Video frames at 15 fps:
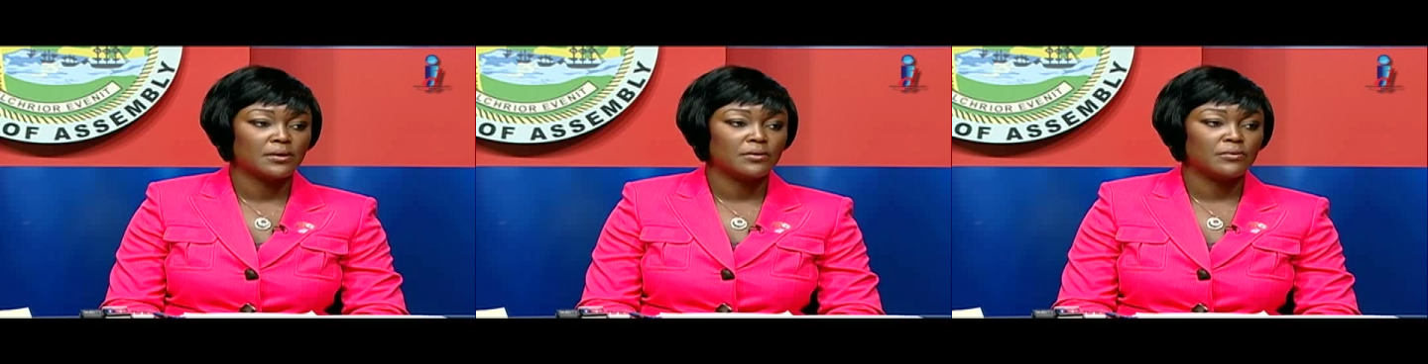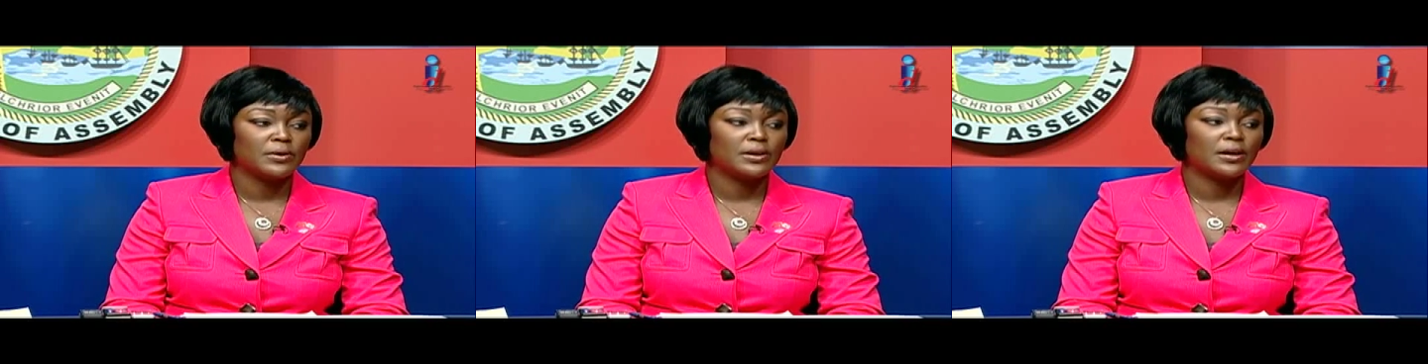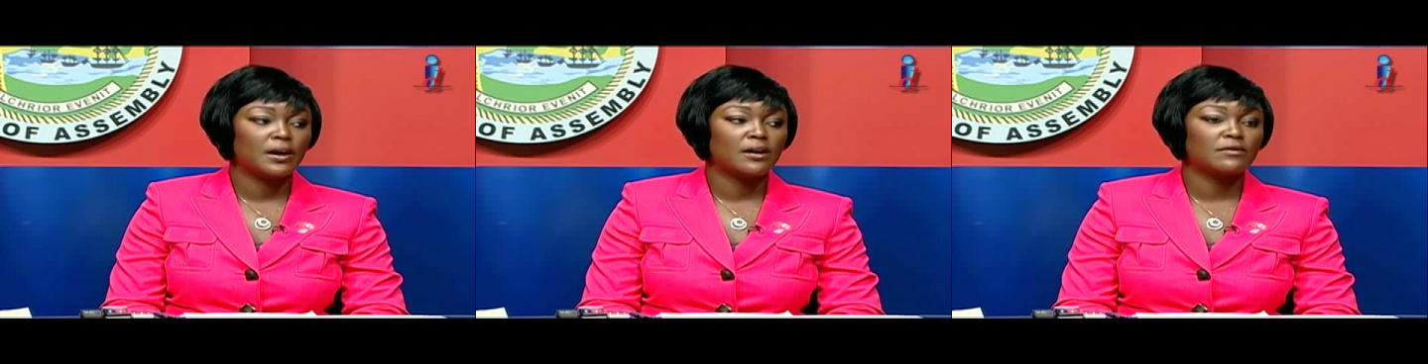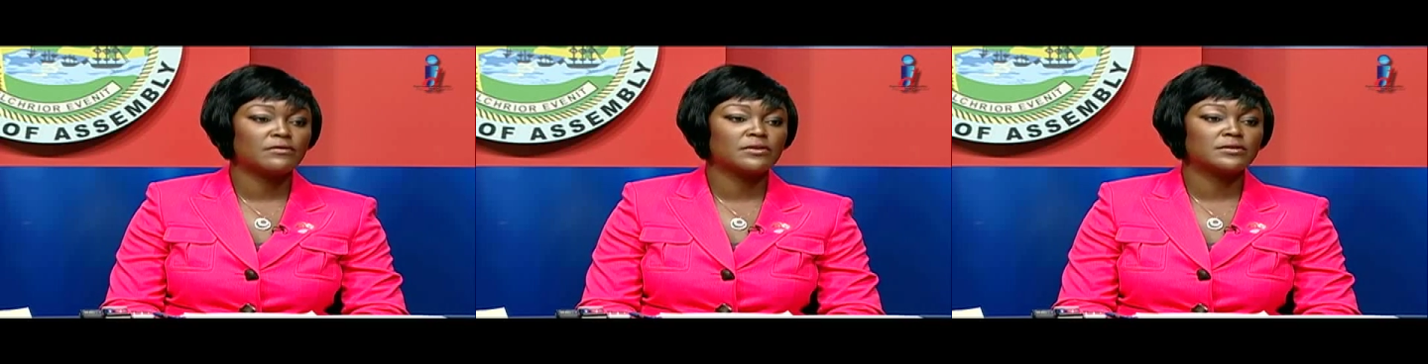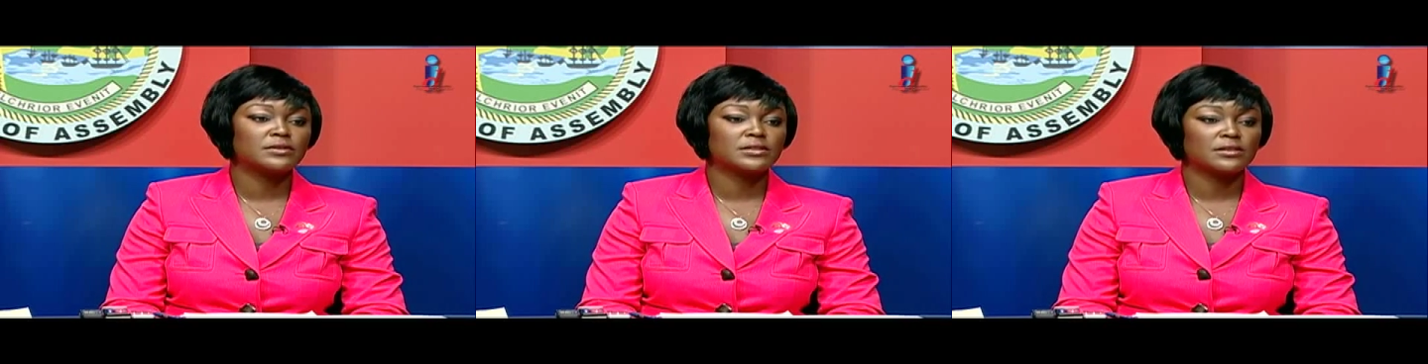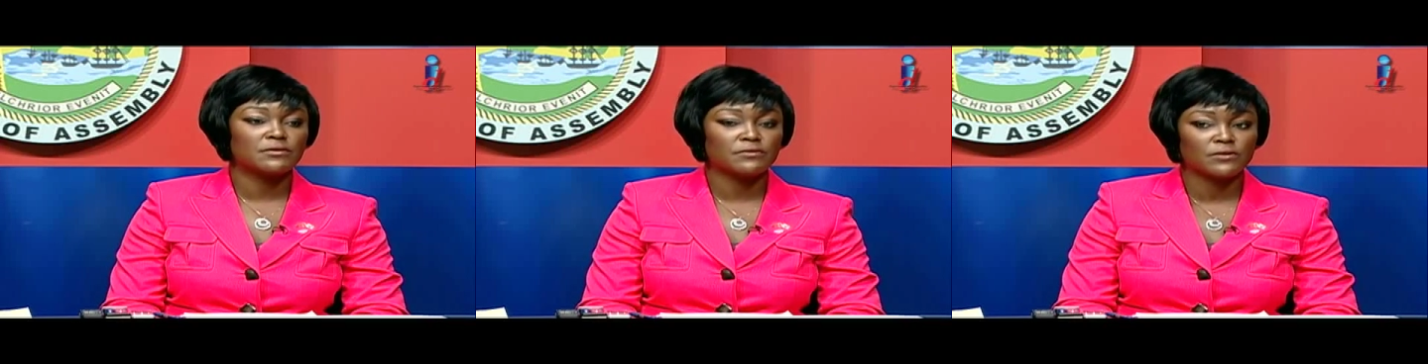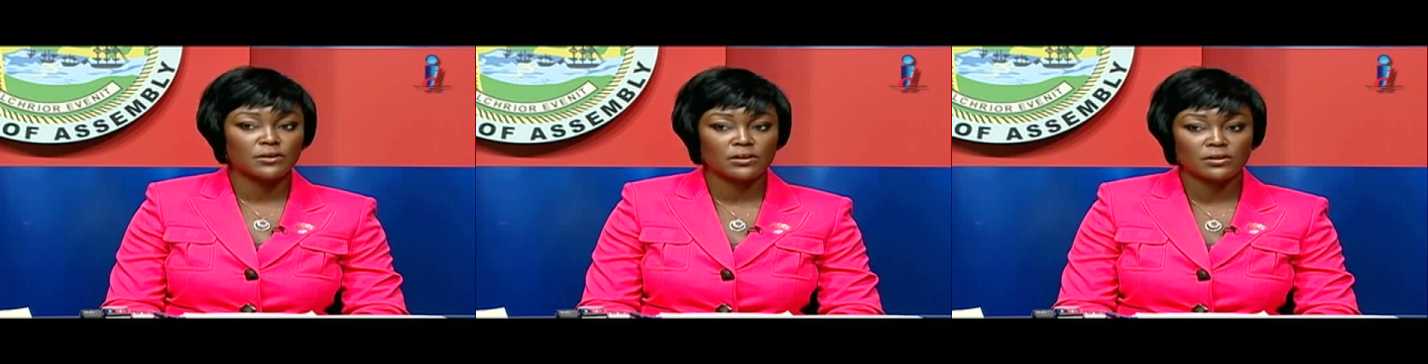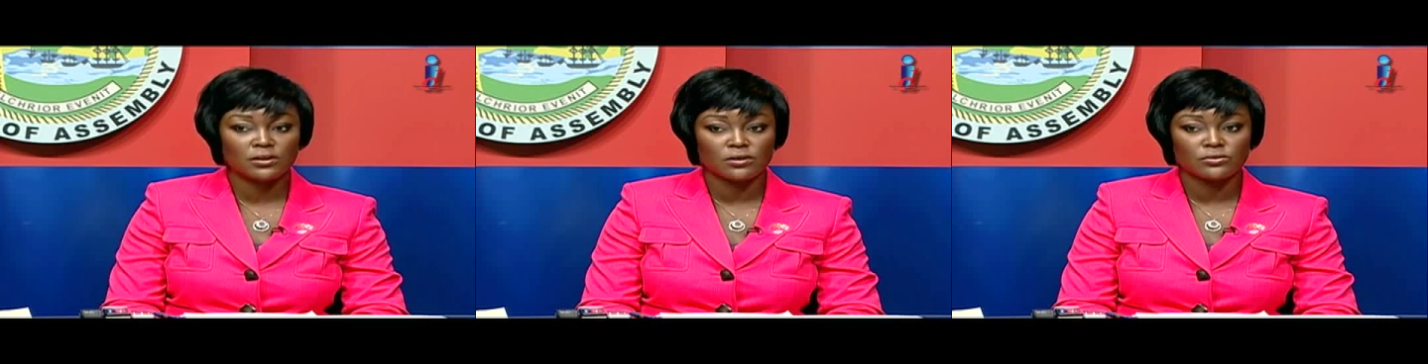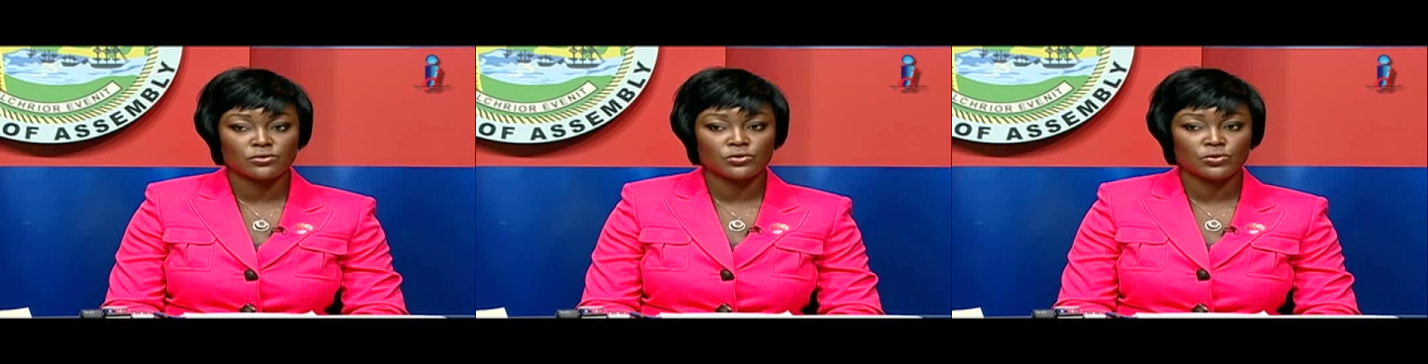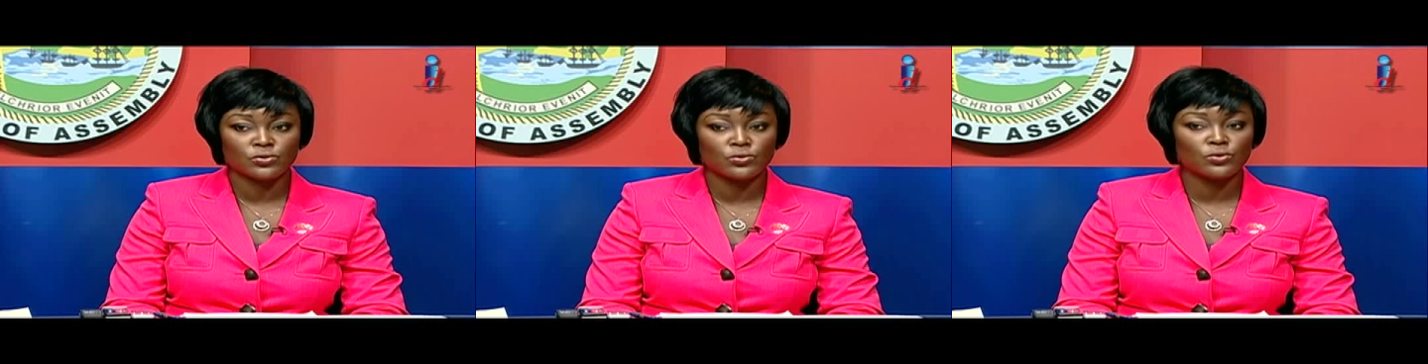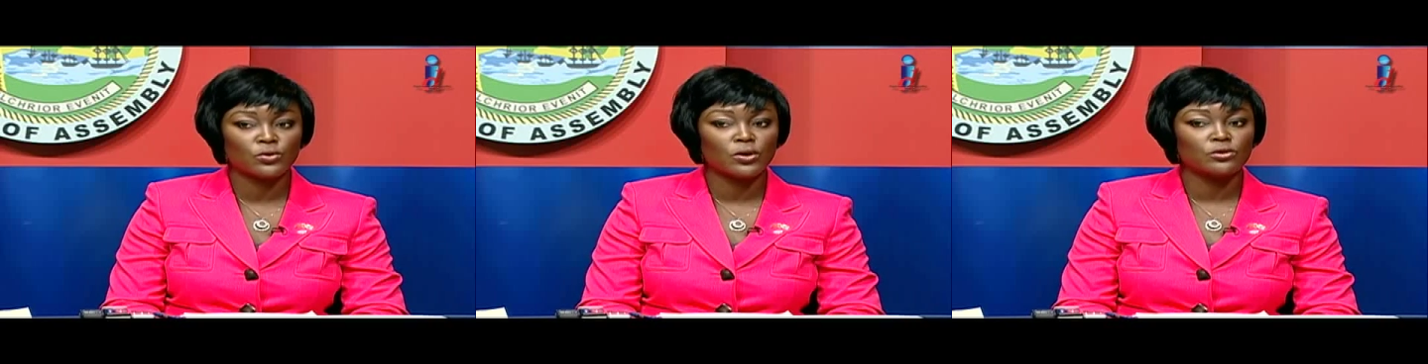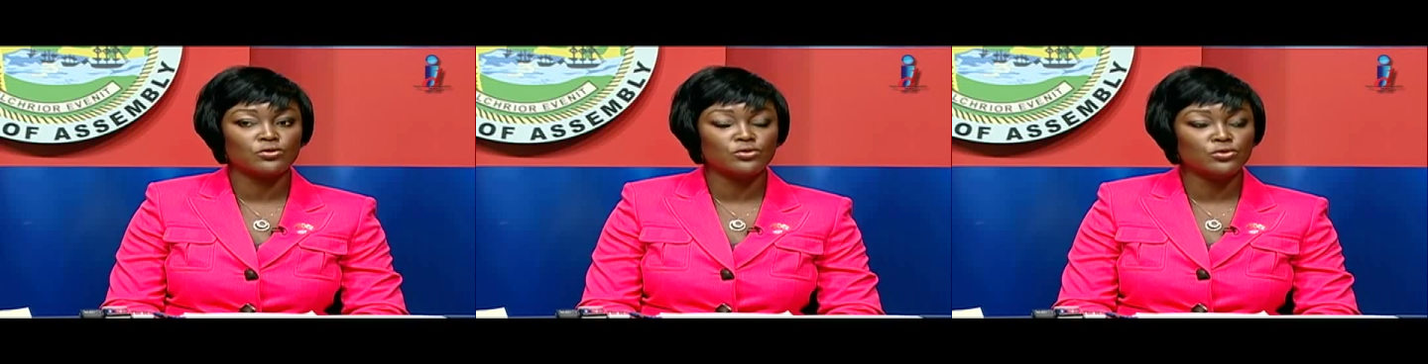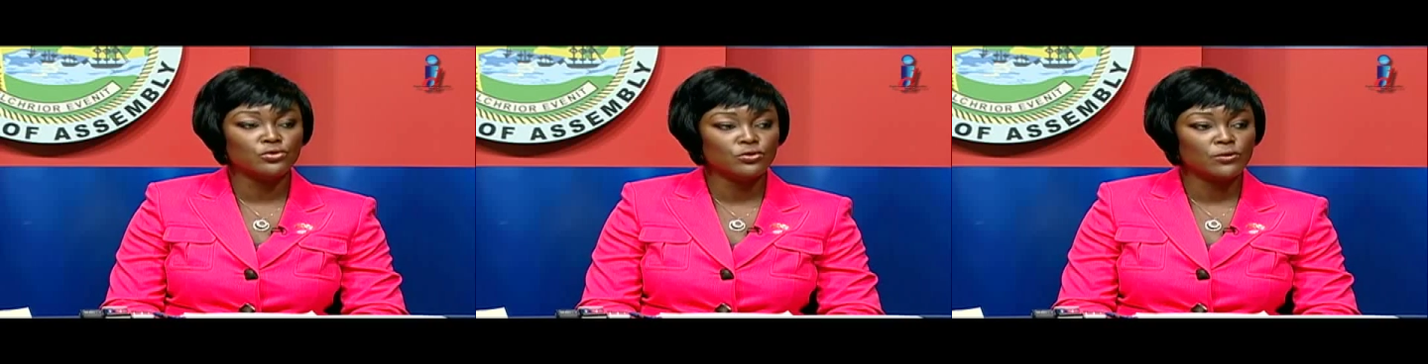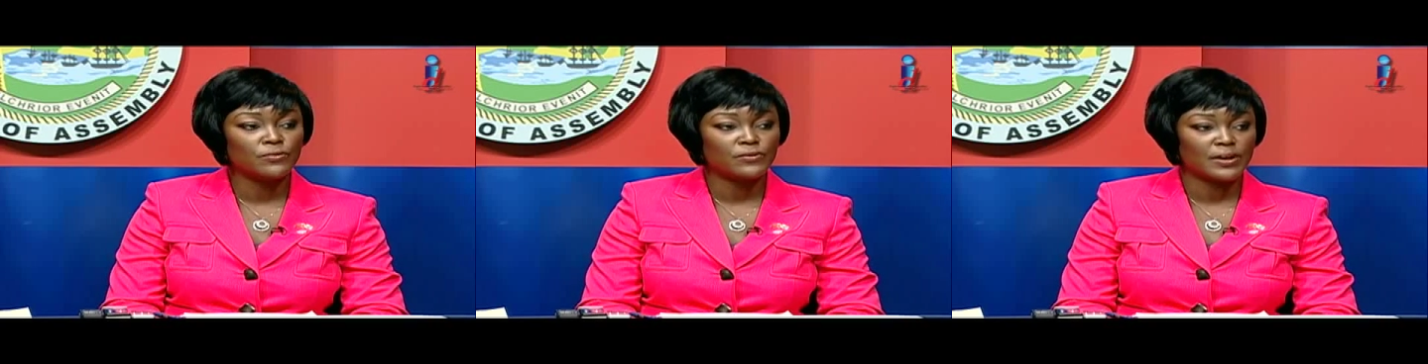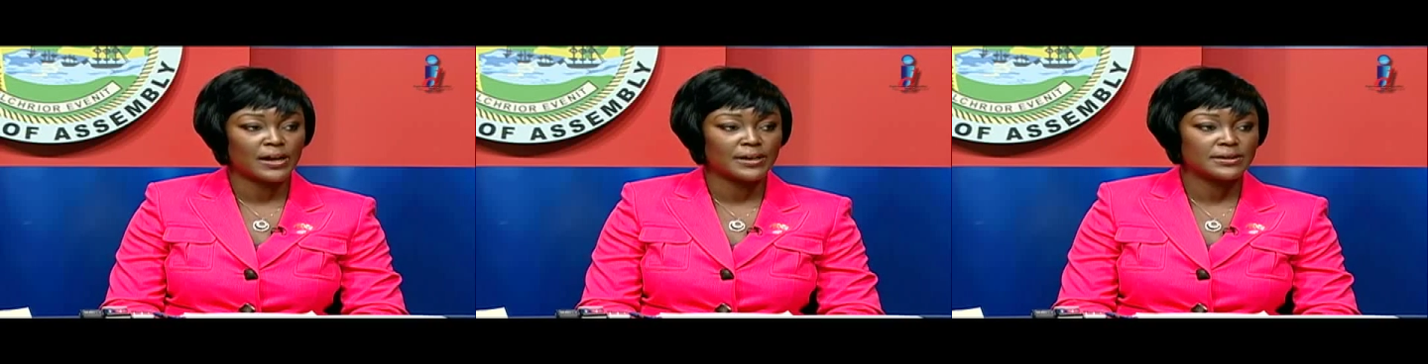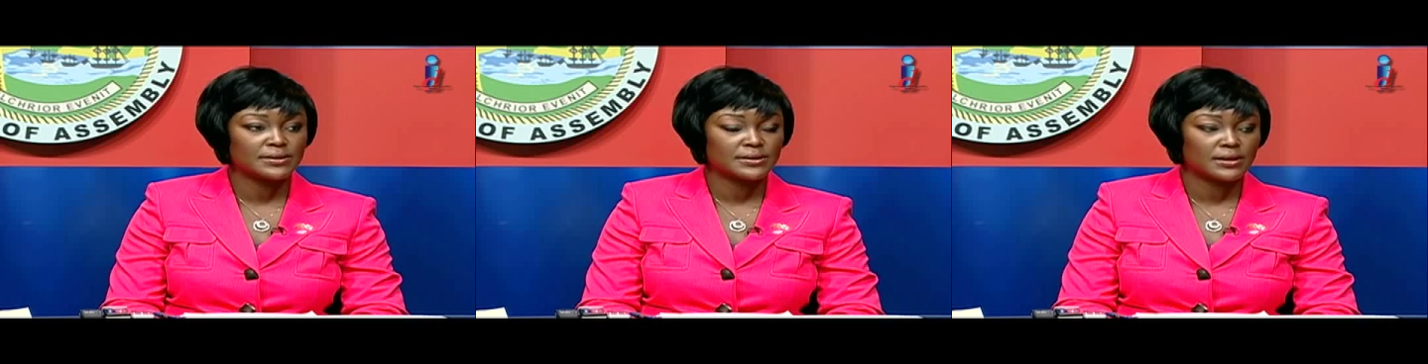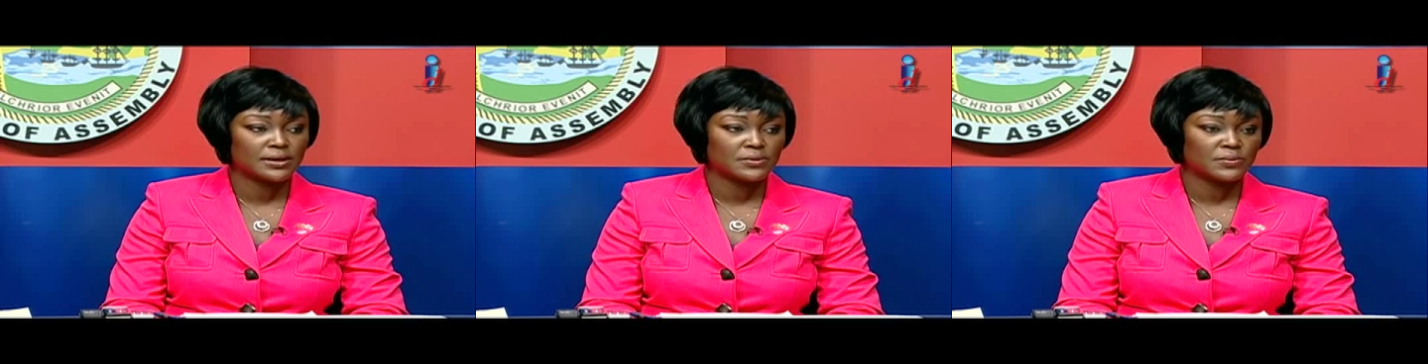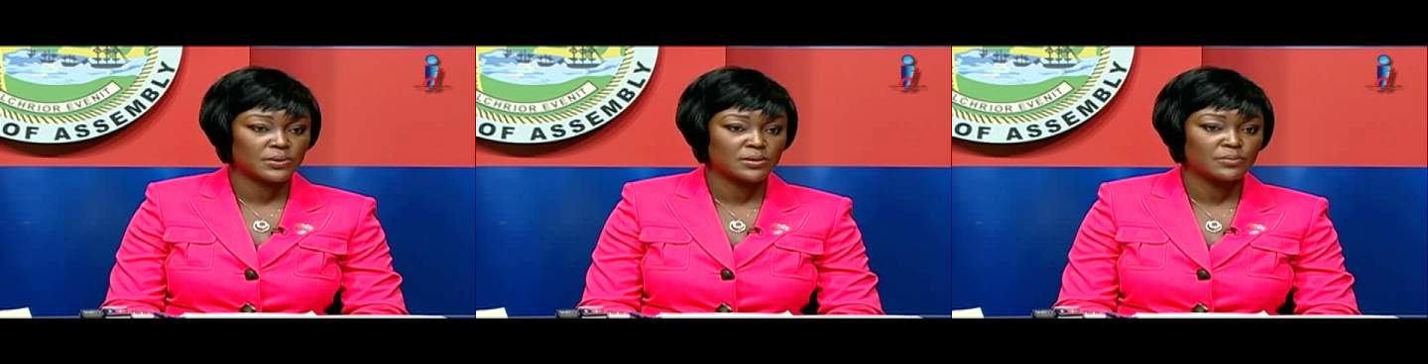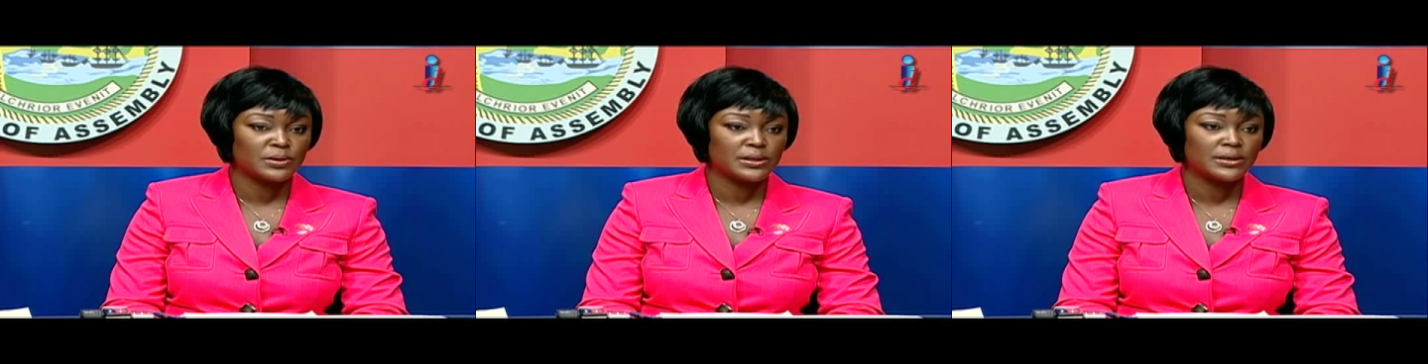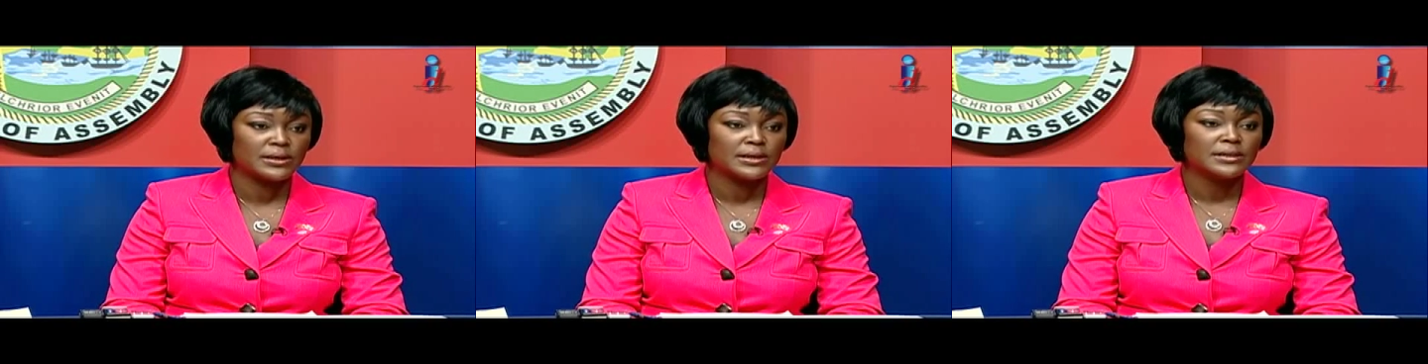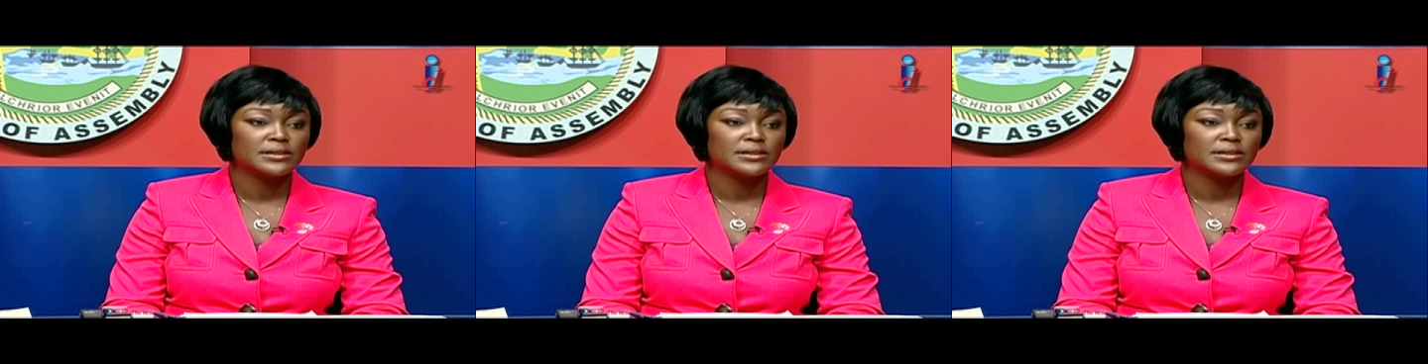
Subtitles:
We have two new flights that will be